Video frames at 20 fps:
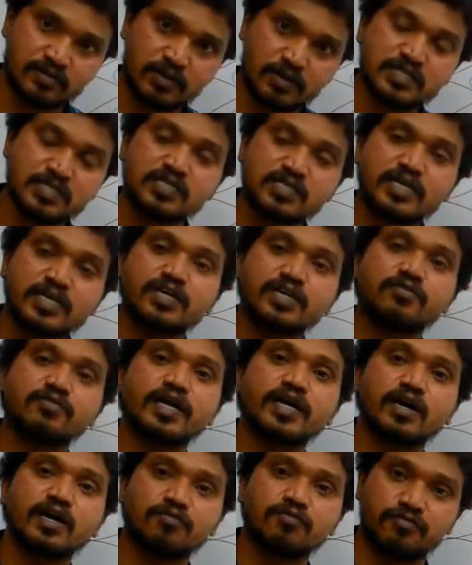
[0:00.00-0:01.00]
that means
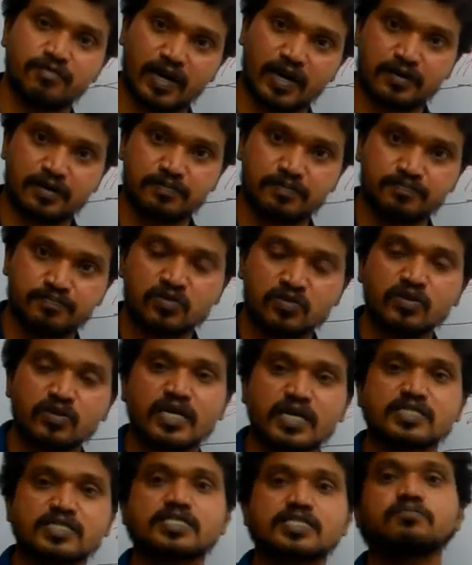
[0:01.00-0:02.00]
devoid of fat. So
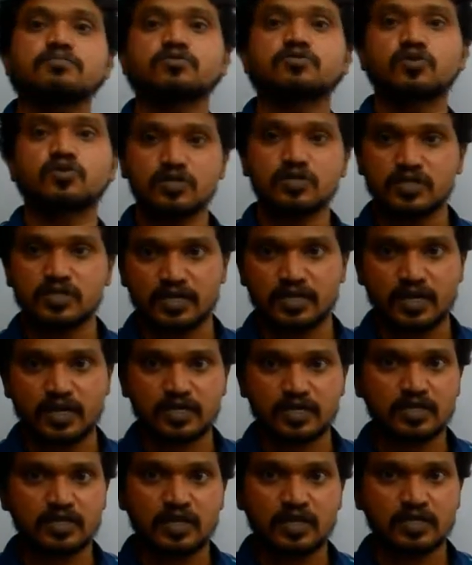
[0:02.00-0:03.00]
except those
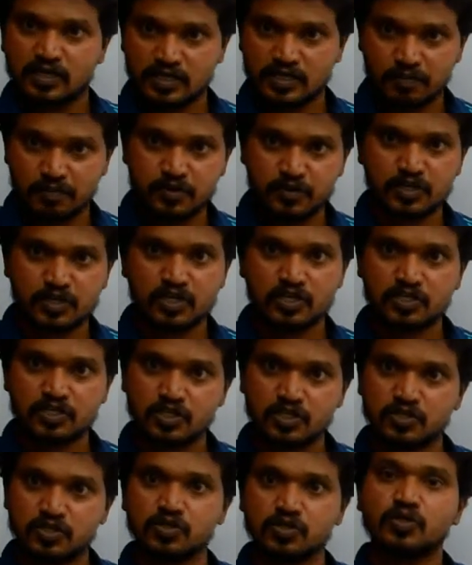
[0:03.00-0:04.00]
areas subcutaneous
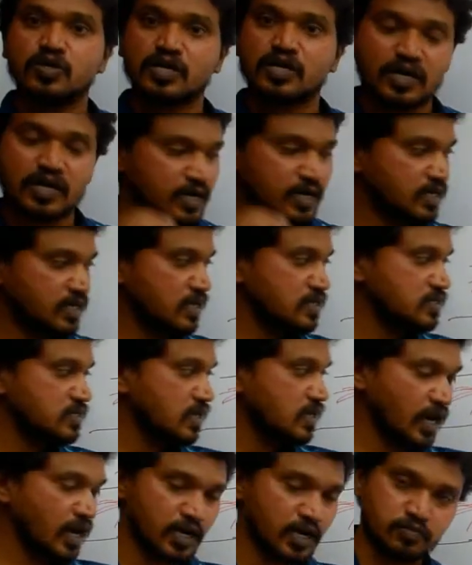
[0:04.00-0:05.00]
tissue contains
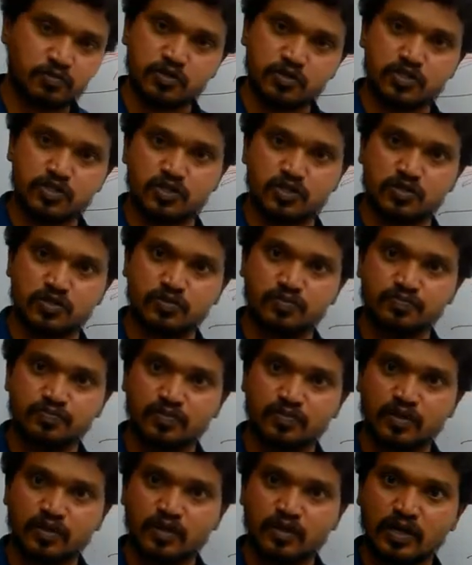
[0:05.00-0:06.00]
adipose tissue.
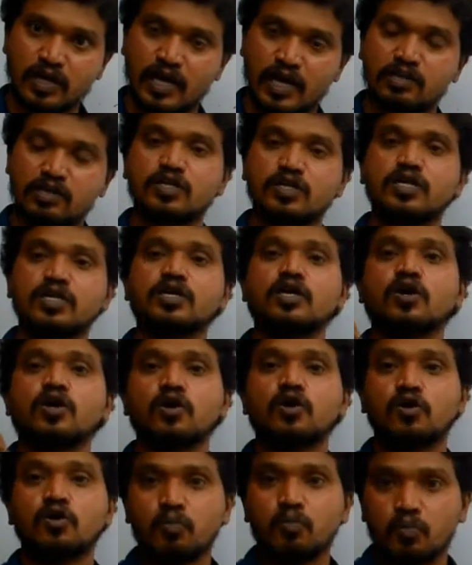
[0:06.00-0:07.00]
Actually
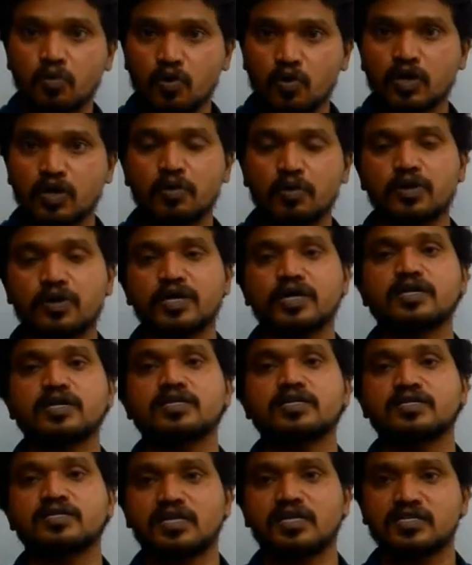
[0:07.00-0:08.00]
more abundant
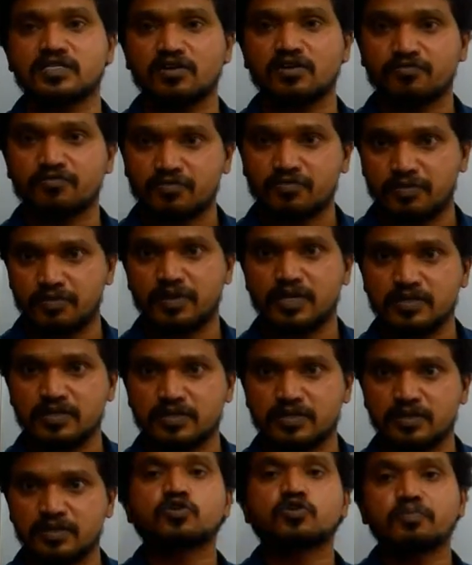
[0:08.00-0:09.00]
in case of
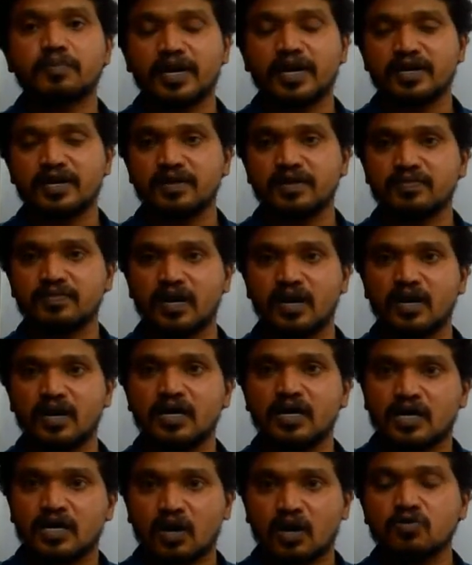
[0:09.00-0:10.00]
females, to maintain
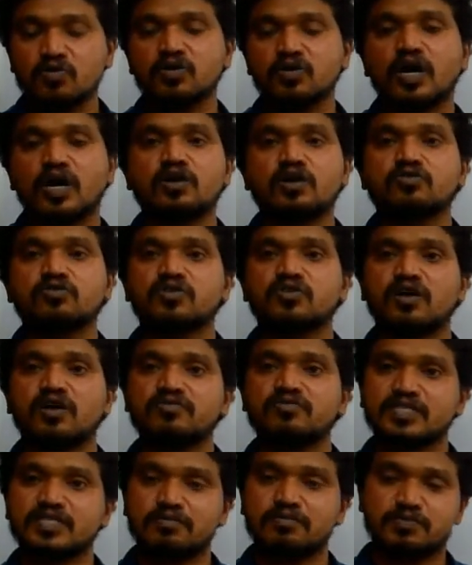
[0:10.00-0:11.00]
the round contour
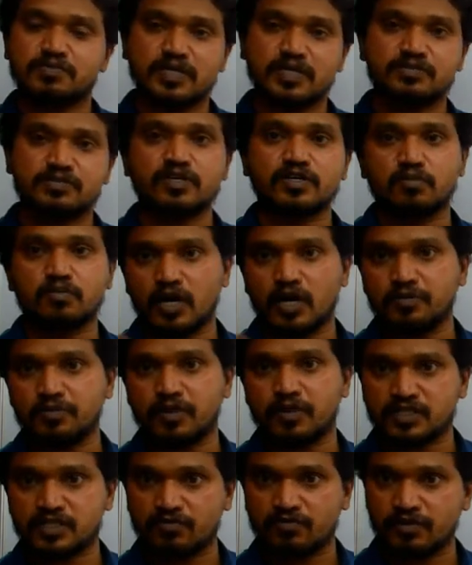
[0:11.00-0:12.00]
of some specific body
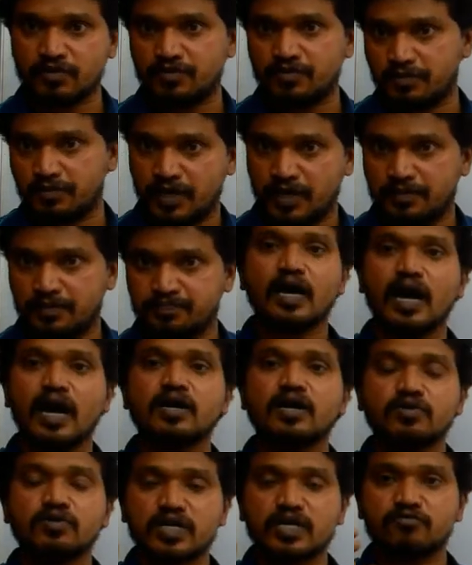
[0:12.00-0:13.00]
parts of the female.
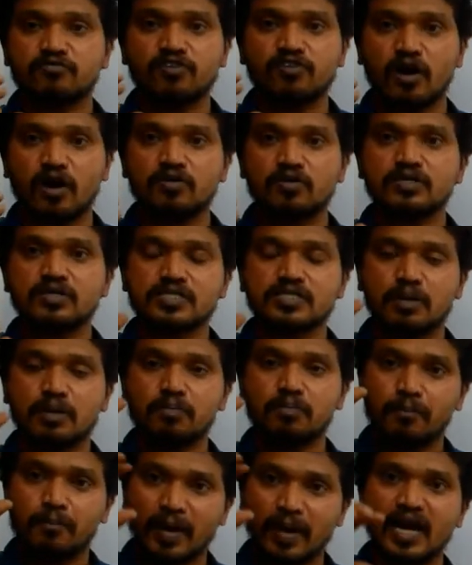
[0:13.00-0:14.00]
And we can found
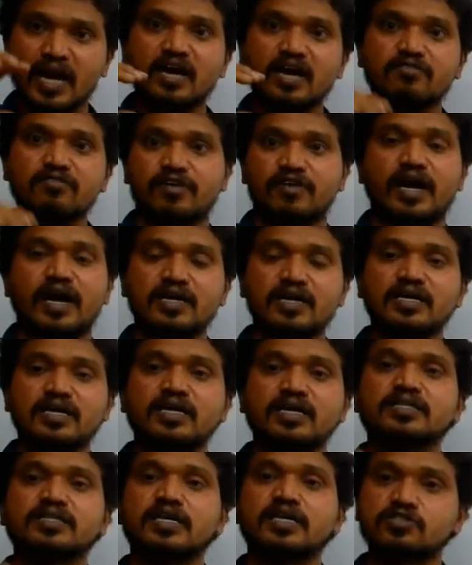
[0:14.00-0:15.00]
some pad of fat
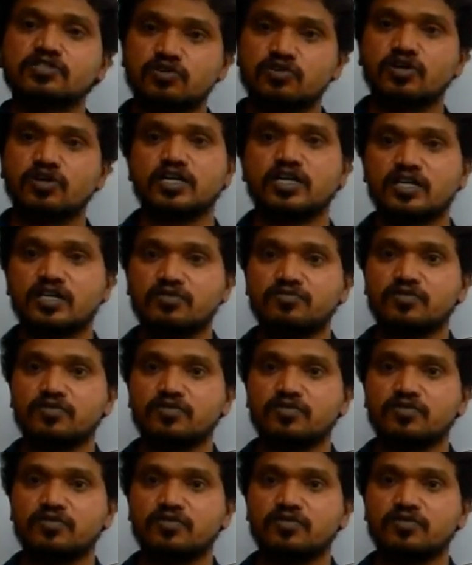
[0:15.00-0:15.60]
in the ischiorectal